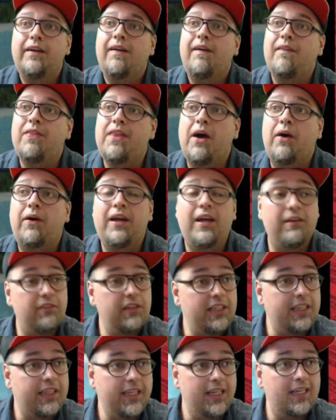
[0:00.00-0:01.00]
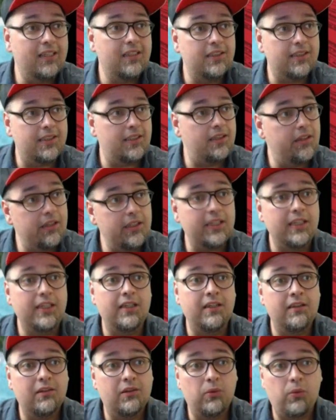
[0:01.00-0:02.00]
Now everything is
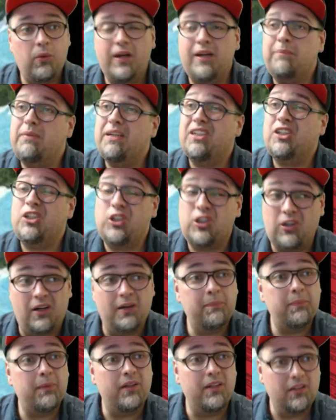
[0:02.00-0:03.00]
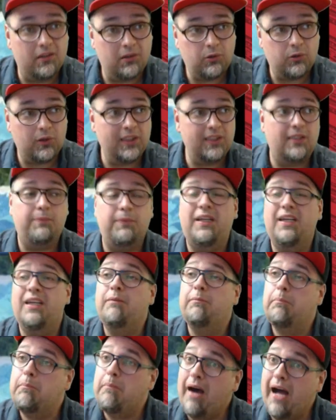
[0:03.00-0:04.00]
looking quite a bit sharper and crisp,
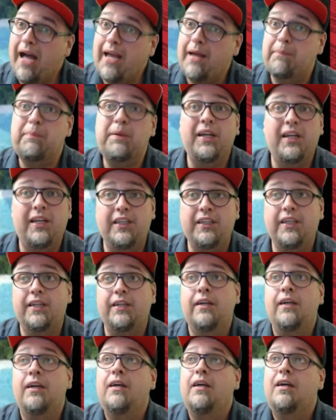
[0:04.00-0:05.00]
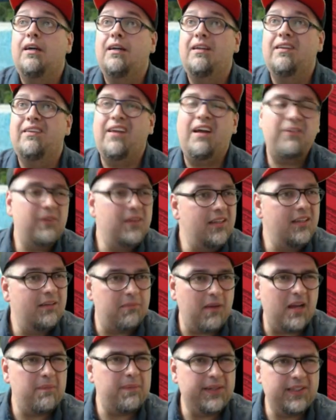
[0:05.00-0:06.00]
in my opinion. Not really
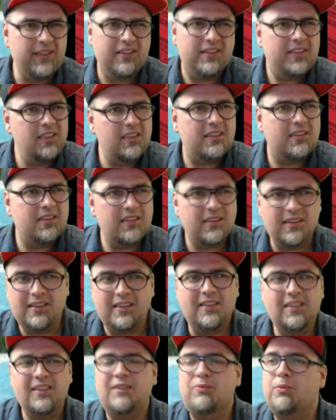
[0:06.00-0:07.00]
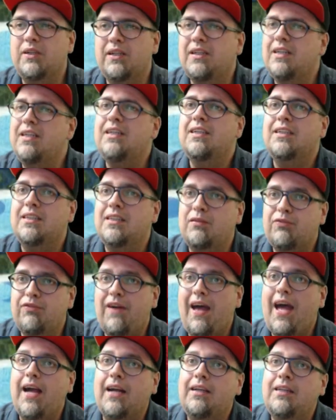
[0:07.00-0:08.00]
my opinion, it's just, it is what it is, it's
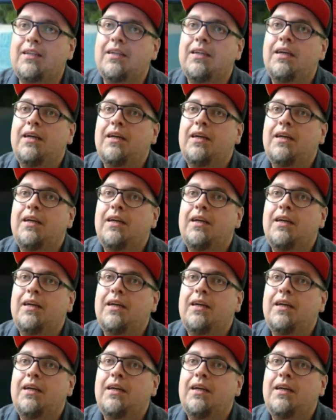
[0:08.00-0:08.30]
fact.